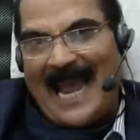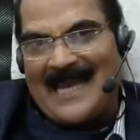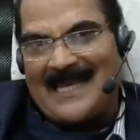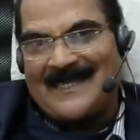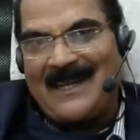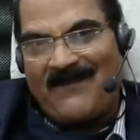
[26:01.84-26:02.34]

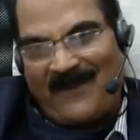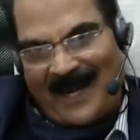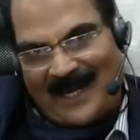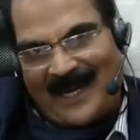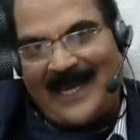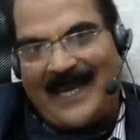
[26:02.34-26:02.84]
has
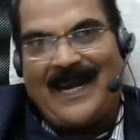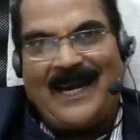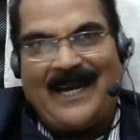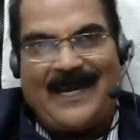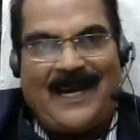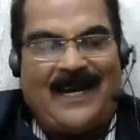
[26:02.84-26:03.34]
definitely
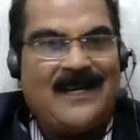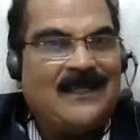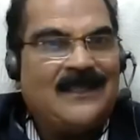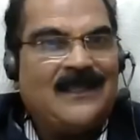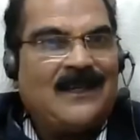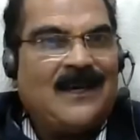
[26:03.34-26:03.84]
created
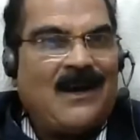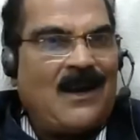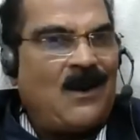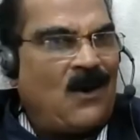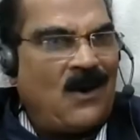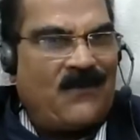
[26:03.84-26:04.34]
a
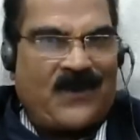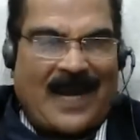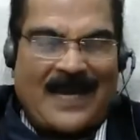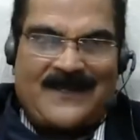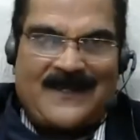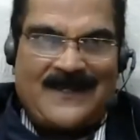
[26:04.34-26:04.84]
lot of
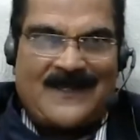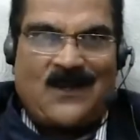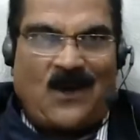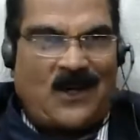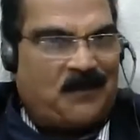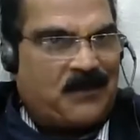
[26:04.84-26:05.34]
crisis, a
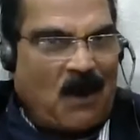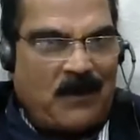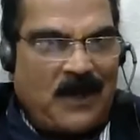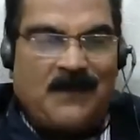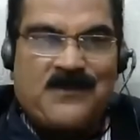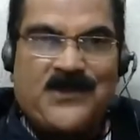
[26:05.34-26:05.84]
lot of
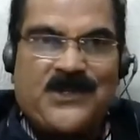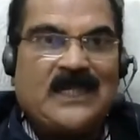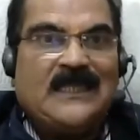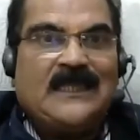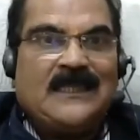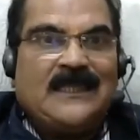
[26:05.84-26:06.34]
problems.
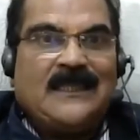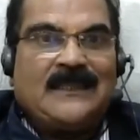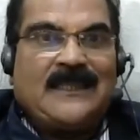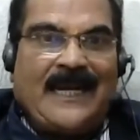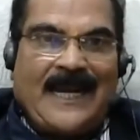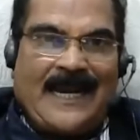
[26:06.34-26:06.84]

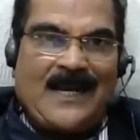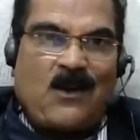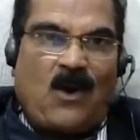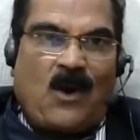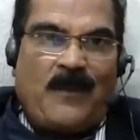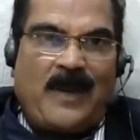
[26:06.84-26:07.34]
The Indian
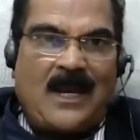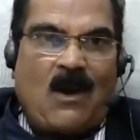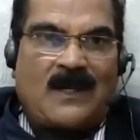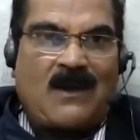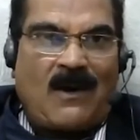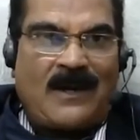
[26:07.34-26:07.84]
economy
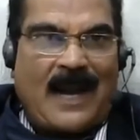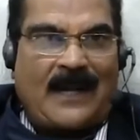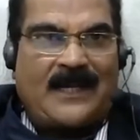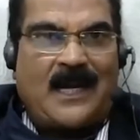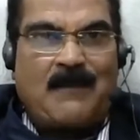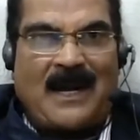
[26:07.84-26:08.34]
got
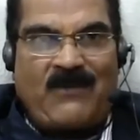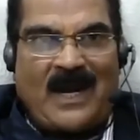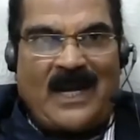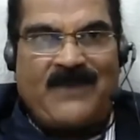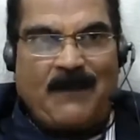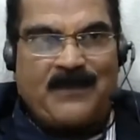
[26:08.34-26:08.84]
contracted by
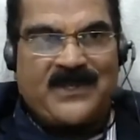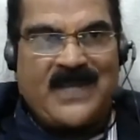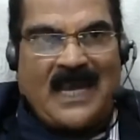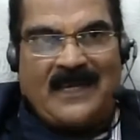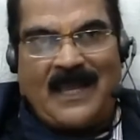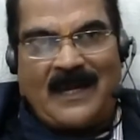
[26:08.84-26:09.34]

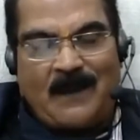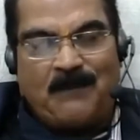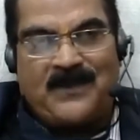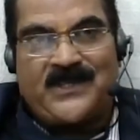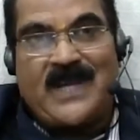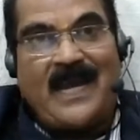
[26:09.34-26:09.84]
25%, then
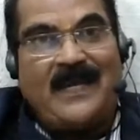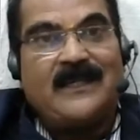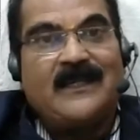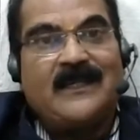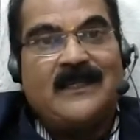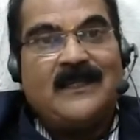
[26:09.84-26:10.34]
10%.
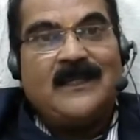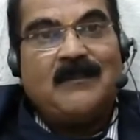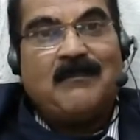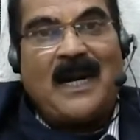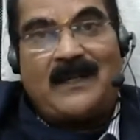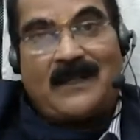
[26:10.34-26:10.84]

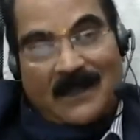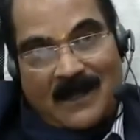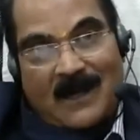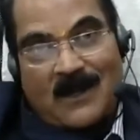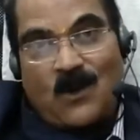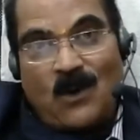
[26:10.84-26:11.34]
But
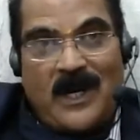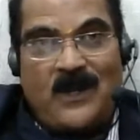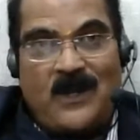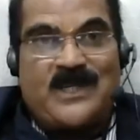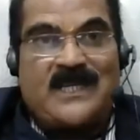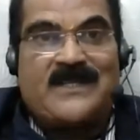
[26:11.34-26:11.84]
a good
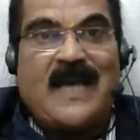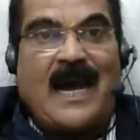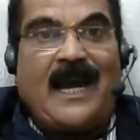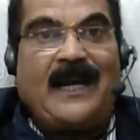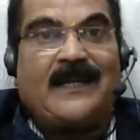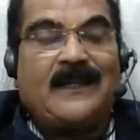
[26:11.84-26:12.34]
news is
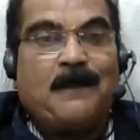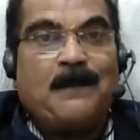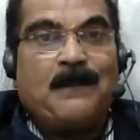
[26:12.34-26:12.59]
that